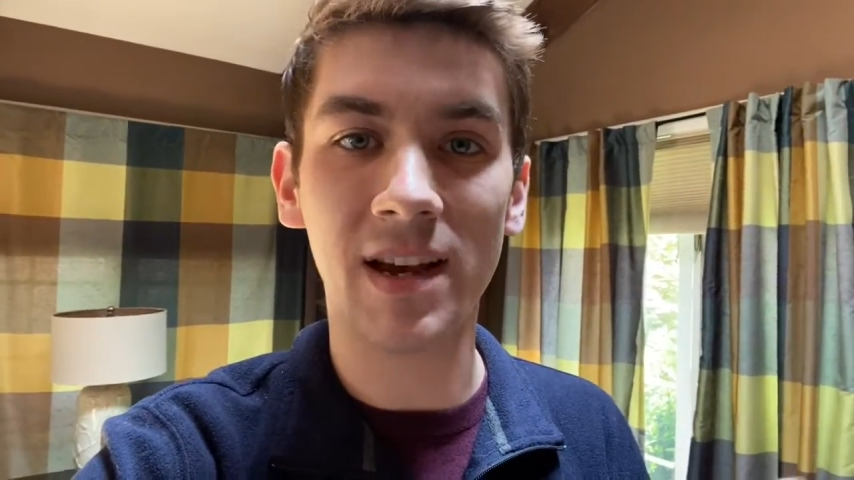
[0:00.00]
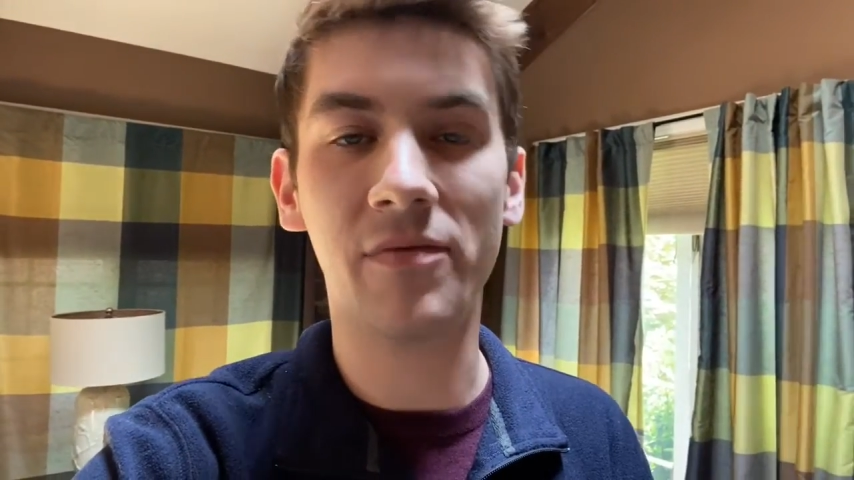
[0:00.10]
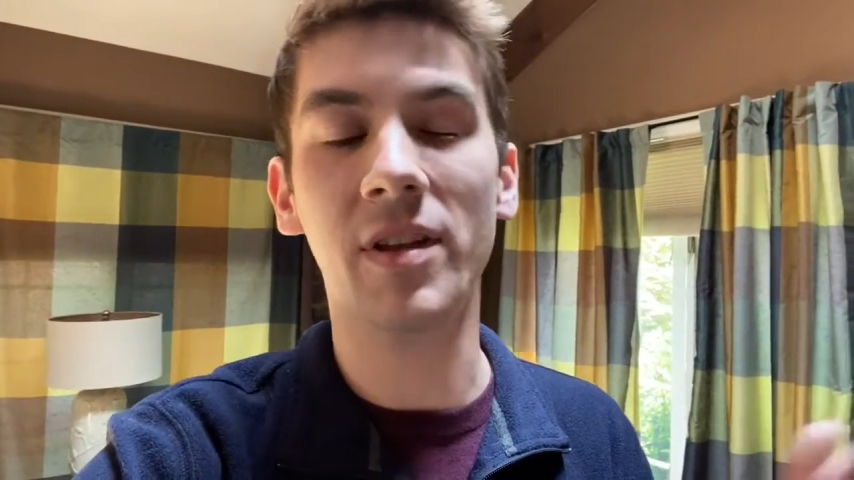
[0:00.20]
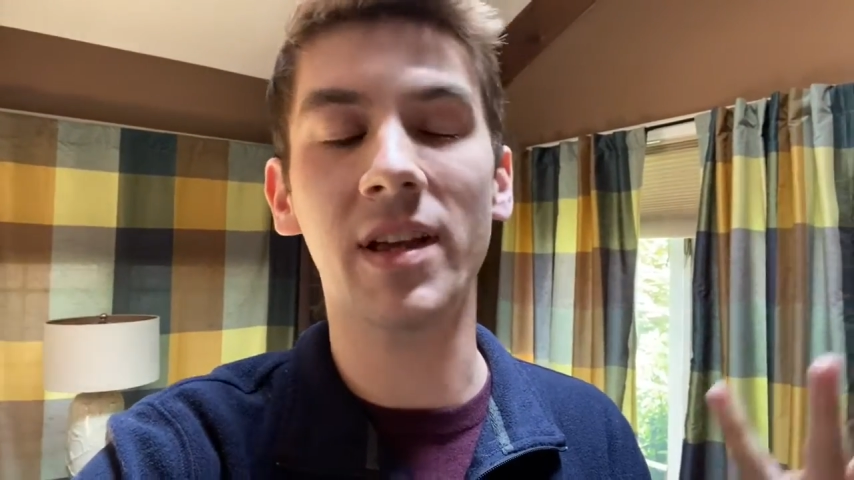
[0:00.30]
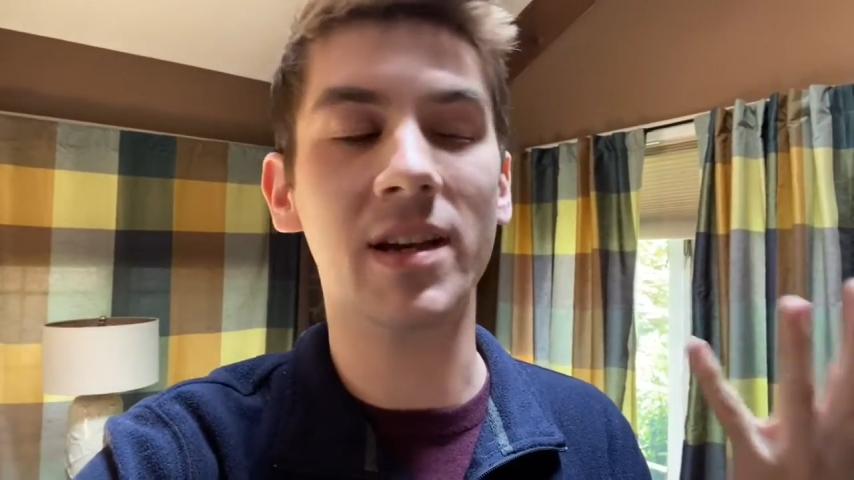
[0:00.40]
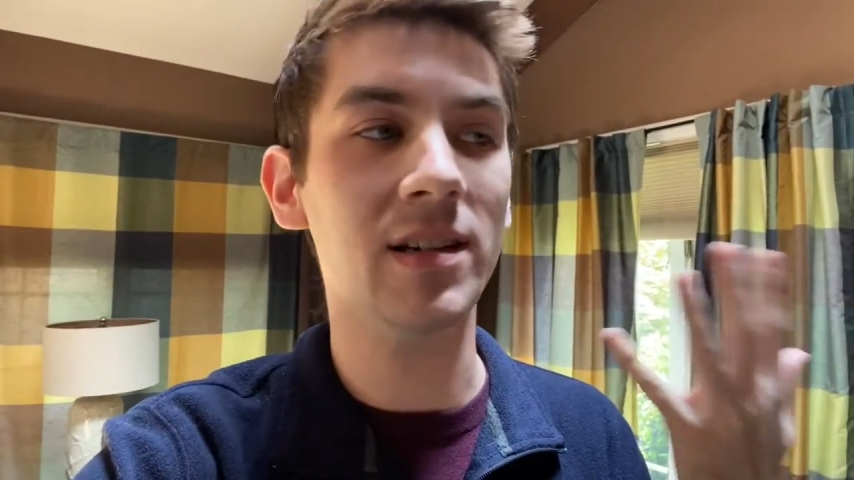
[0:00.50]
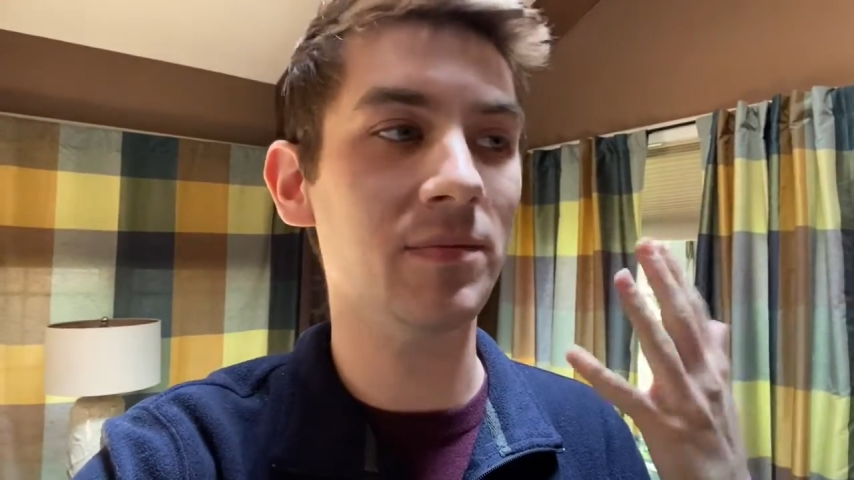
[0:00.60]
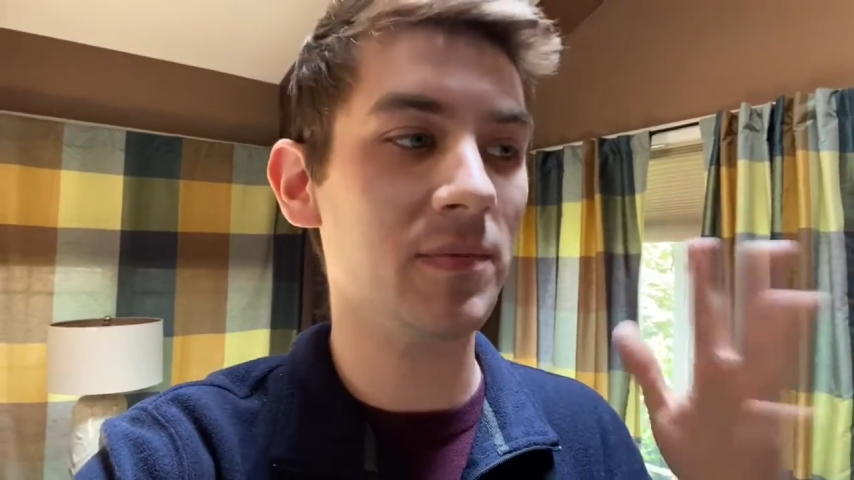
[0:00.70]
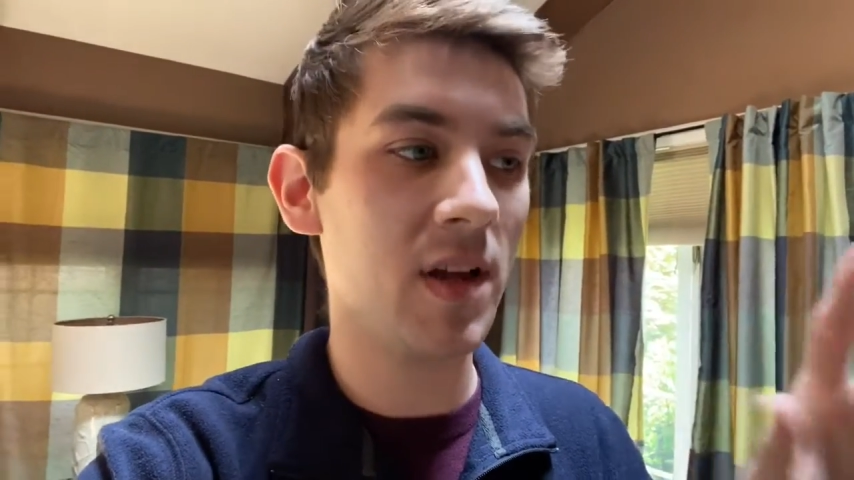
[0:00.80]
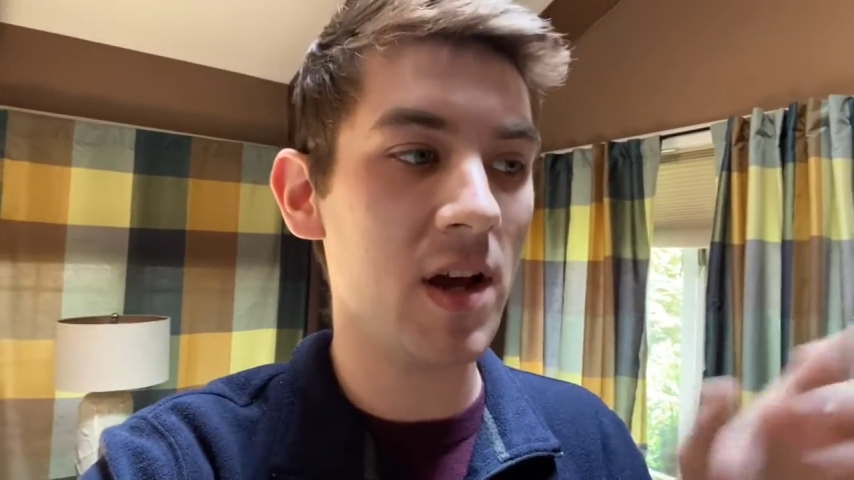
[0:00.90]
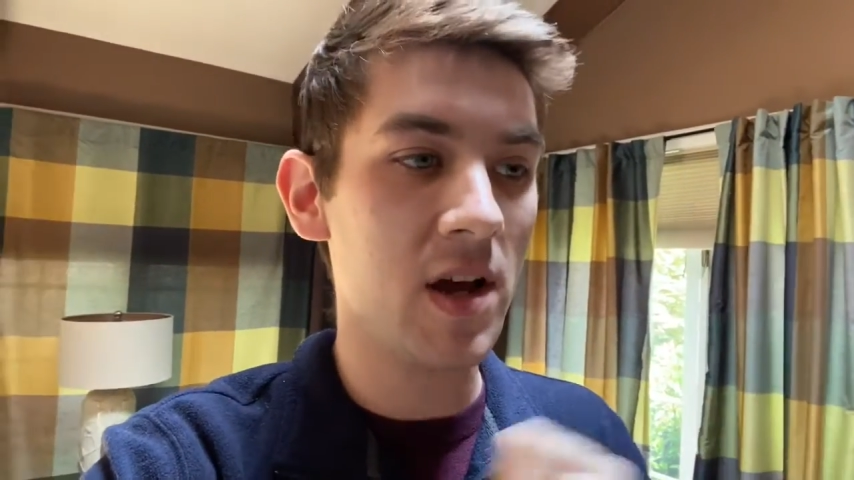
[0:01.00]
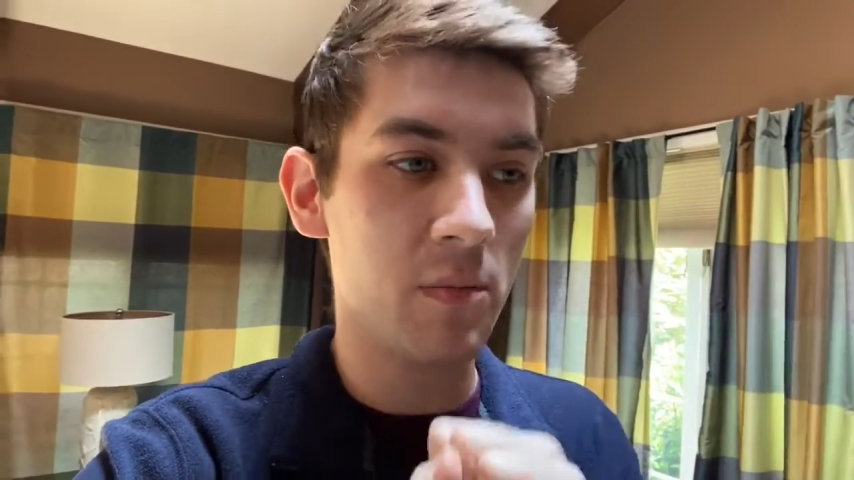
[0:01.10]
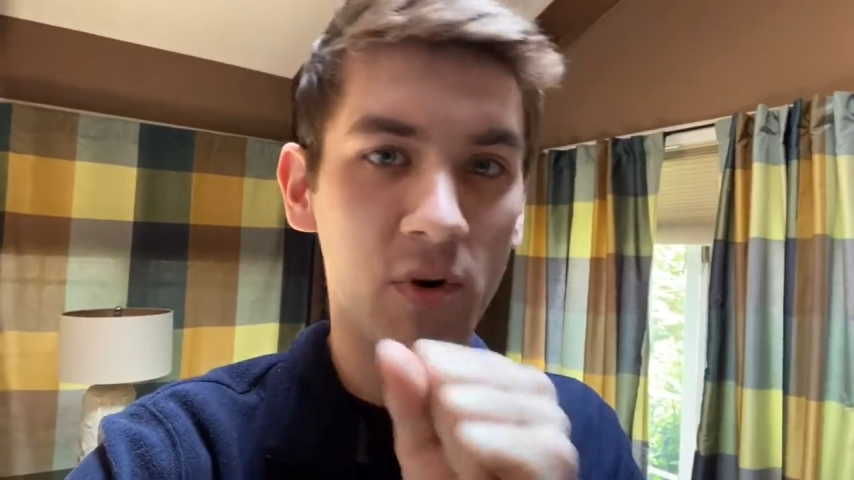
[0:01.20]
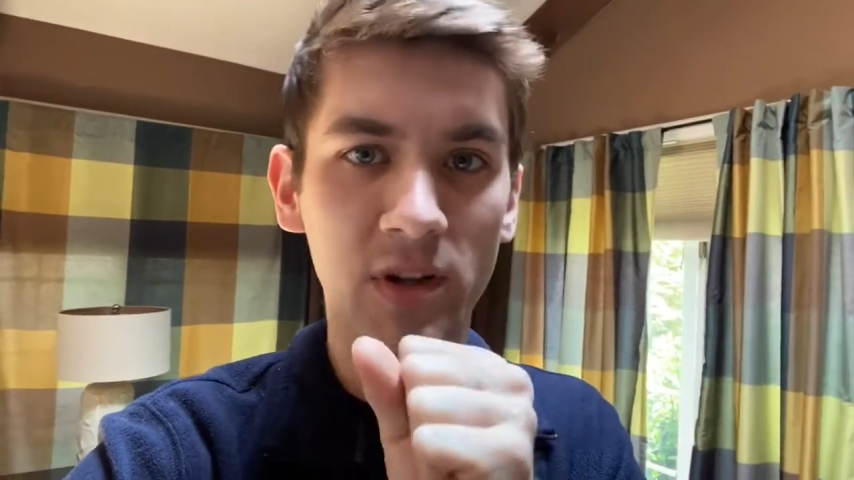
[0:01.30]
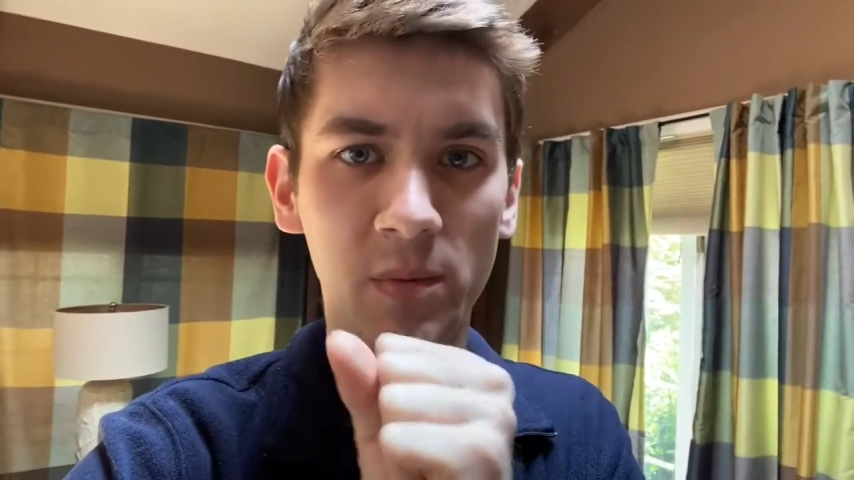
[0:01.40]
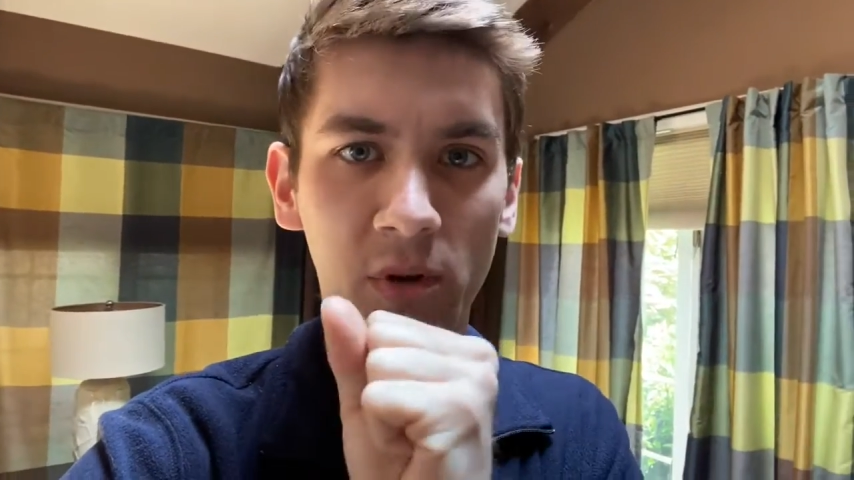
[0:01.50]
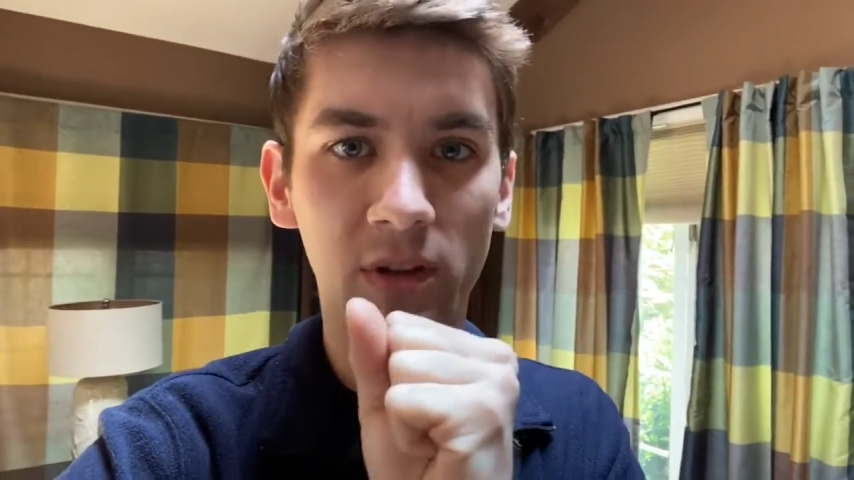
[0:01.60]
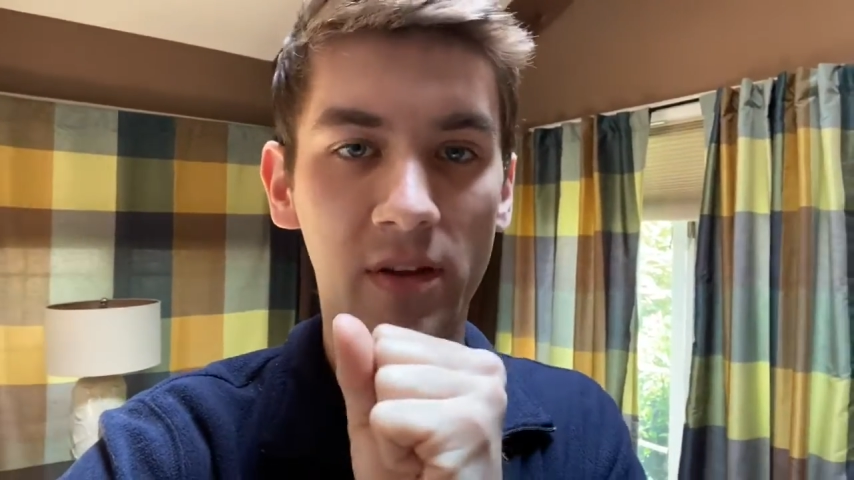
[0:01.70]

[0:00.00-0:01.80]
I feel like a principal